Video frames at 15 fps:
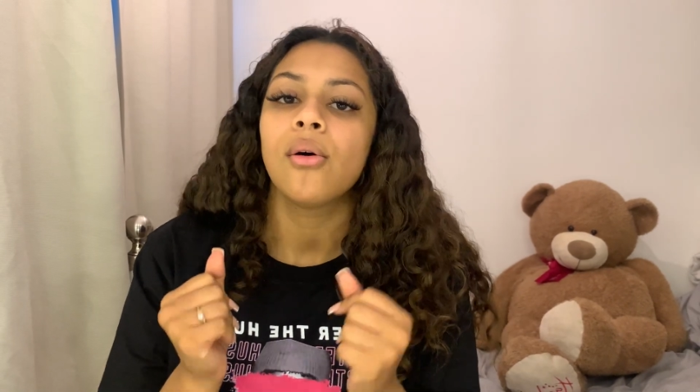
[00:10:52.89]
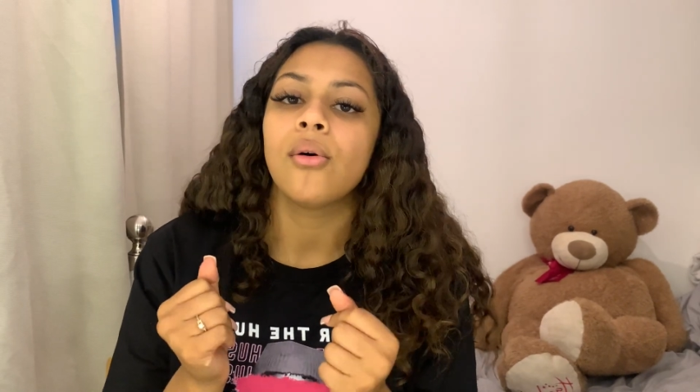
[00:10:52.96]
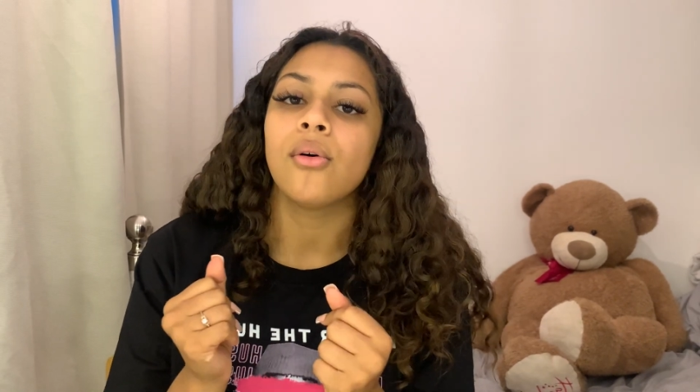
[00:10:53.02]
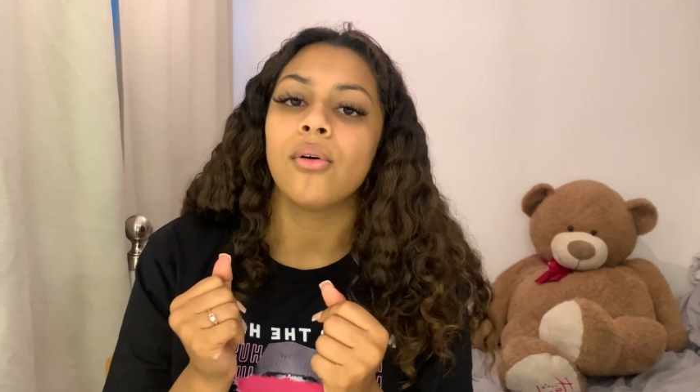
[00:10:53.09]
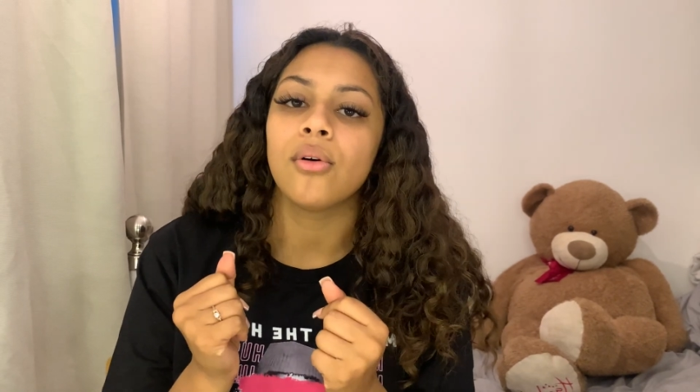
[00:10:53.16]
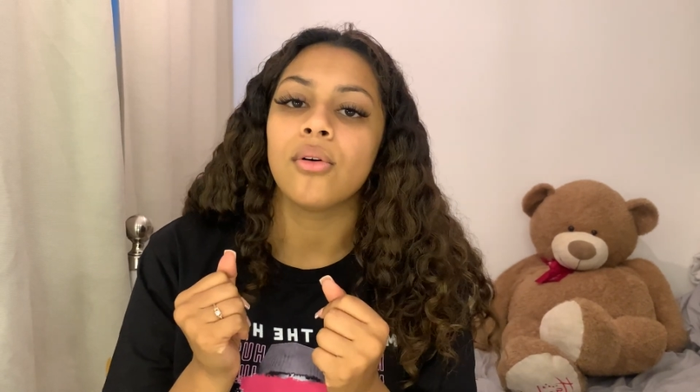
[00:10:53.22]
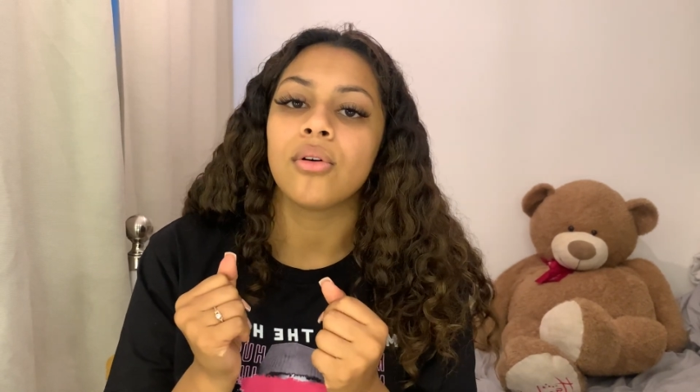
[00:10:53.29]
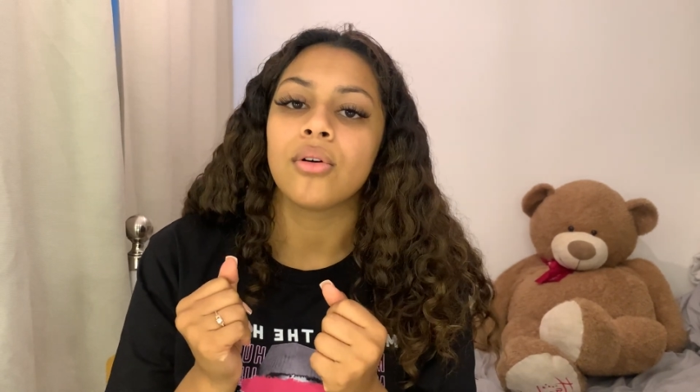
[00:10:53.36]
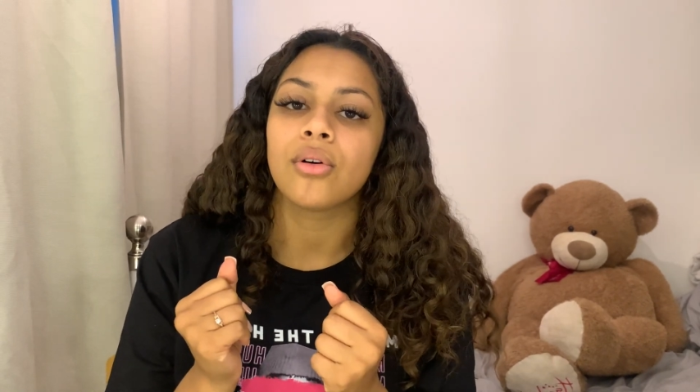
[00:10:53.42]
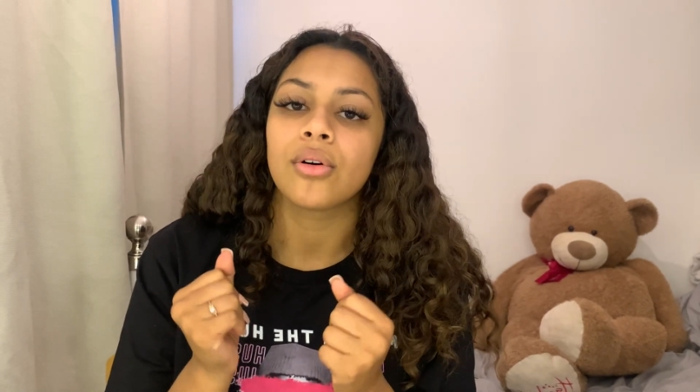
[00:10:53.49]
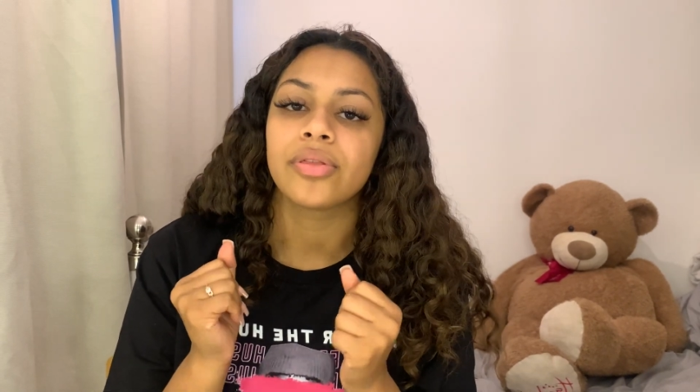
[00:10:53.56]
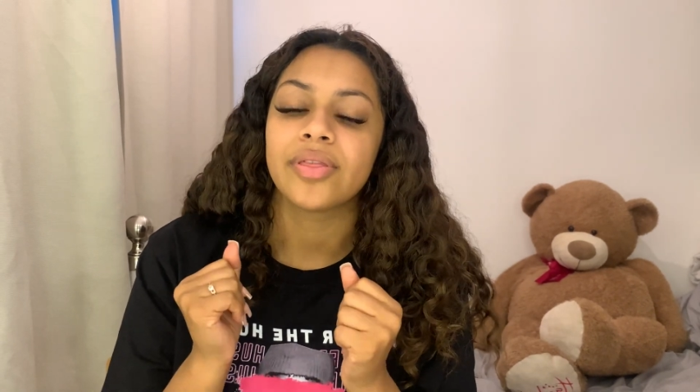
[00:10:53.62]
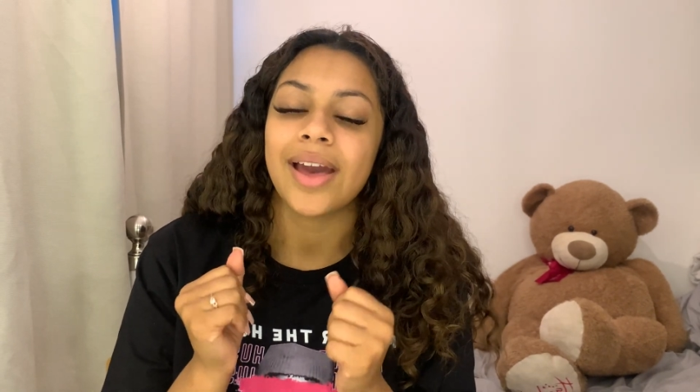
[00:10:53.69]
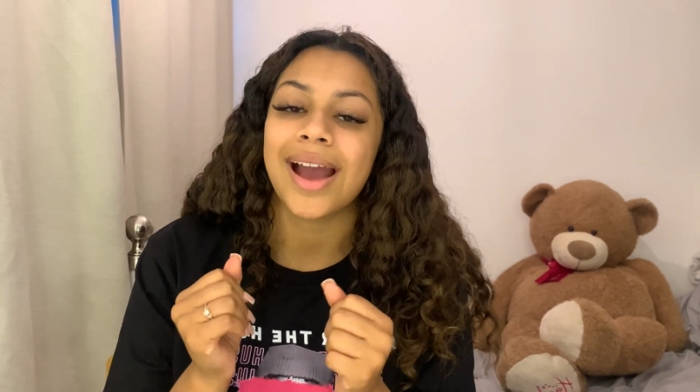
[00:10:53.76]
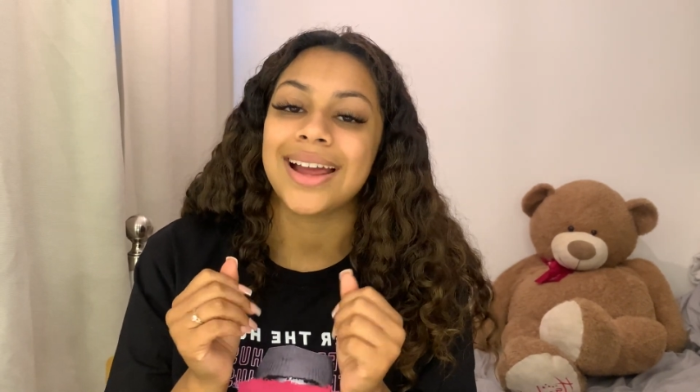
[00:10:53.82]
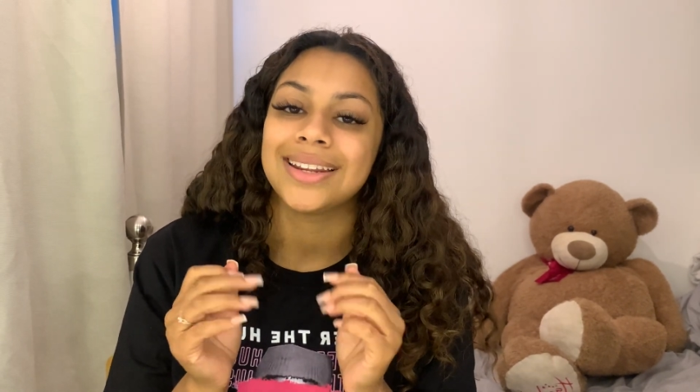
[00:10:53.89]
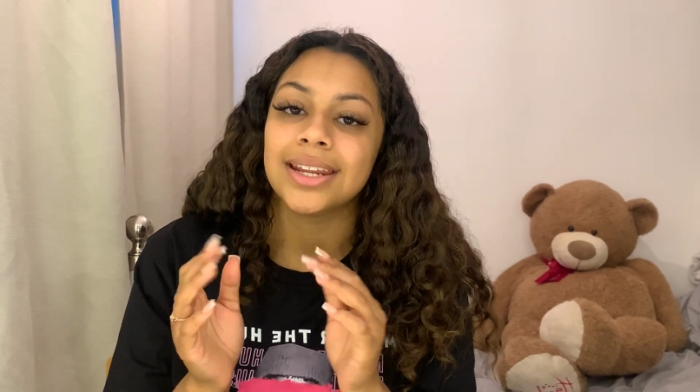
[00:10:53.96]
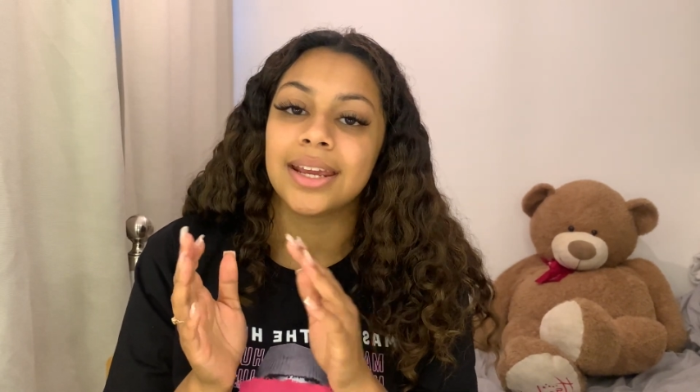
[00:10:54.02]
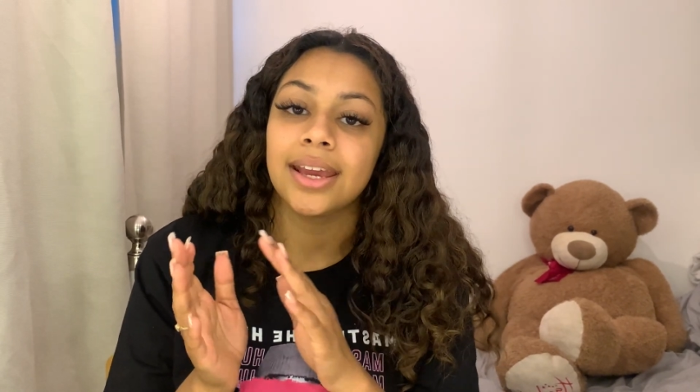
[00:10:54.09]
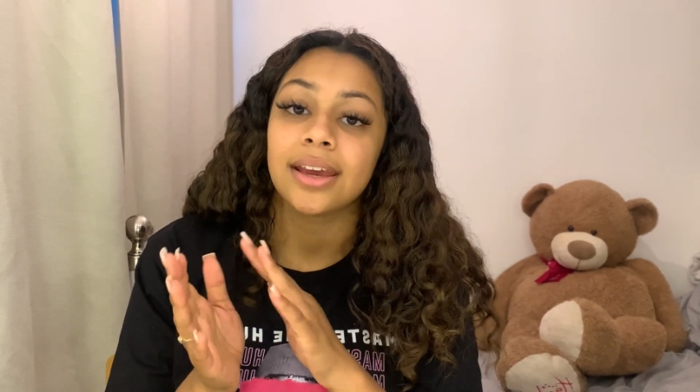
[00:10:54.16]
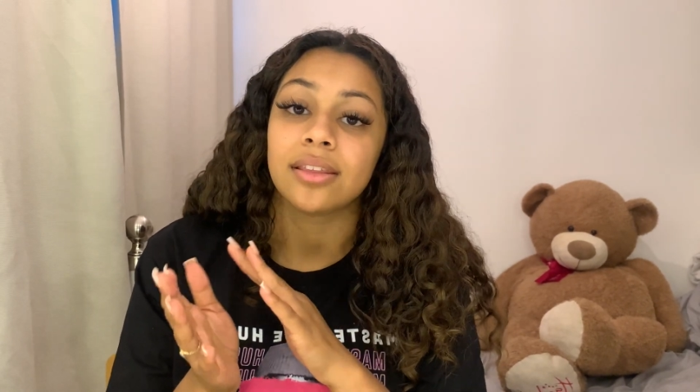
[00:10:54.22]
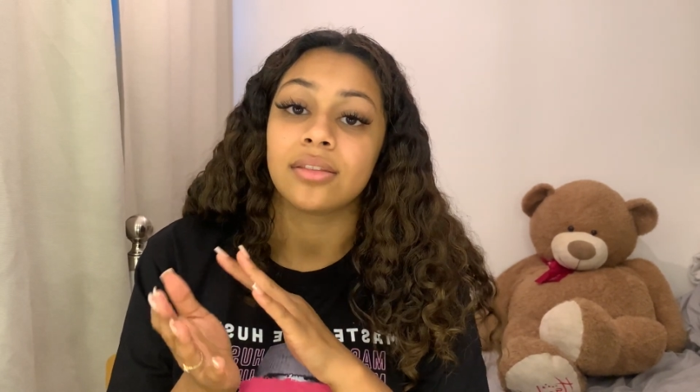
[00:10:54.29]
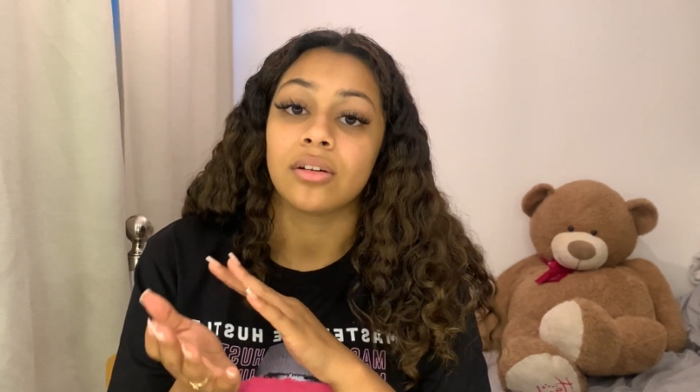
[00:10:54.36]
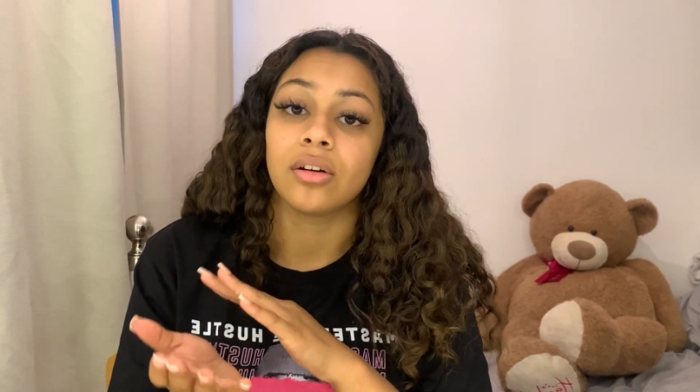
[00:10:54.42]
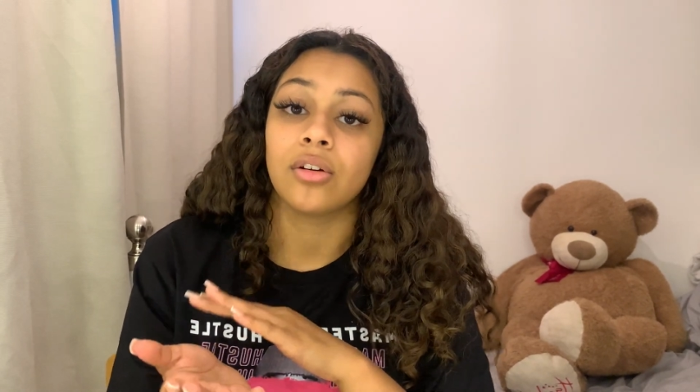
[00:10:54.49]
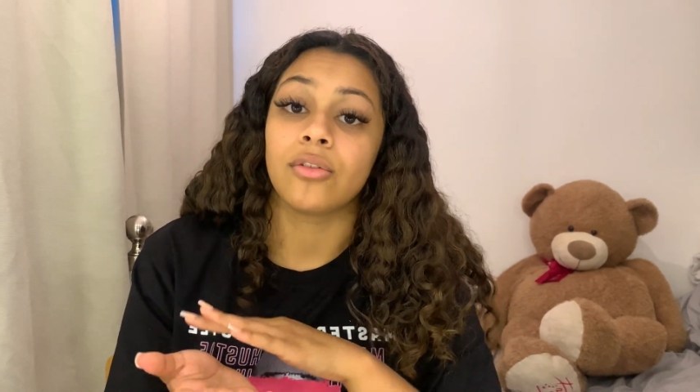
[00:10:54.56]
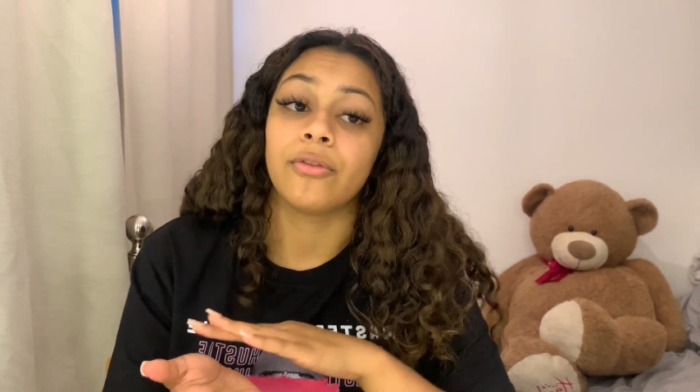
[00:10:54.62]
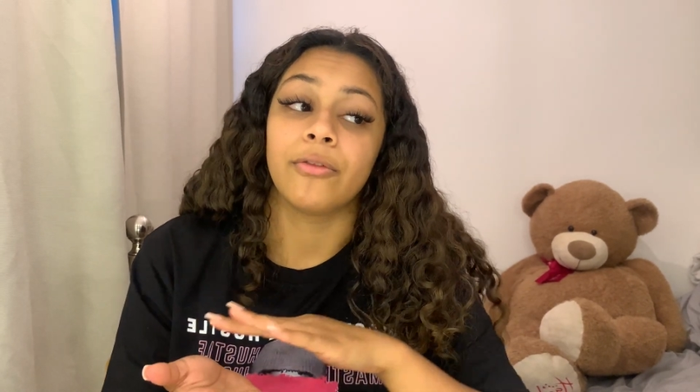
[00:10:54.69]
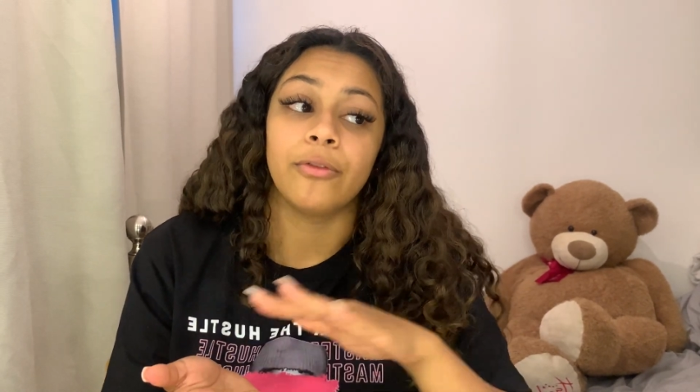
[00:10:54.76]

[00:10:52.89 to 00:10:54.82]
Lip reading: or that I didn't get the